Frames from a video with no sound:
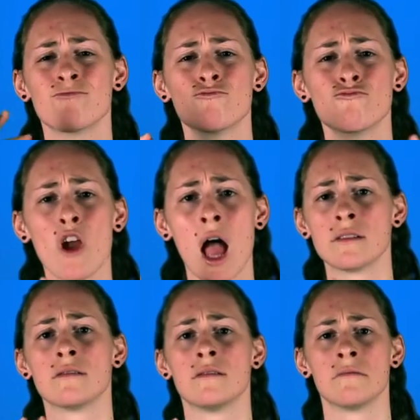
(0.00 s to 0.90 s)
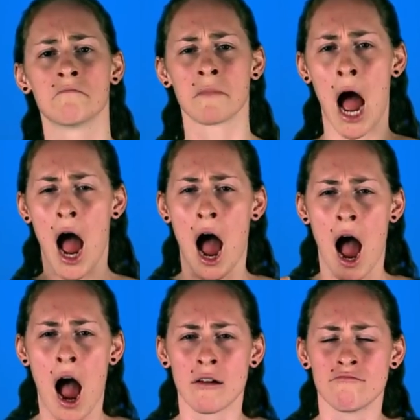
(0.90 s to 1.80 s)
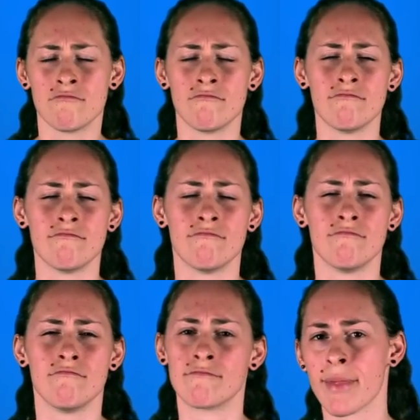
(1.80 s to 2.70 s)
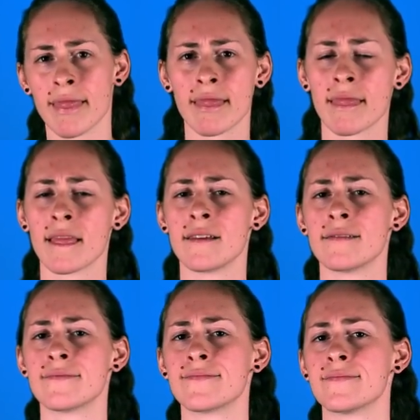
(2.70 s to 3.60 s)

No one is speaking in this clip.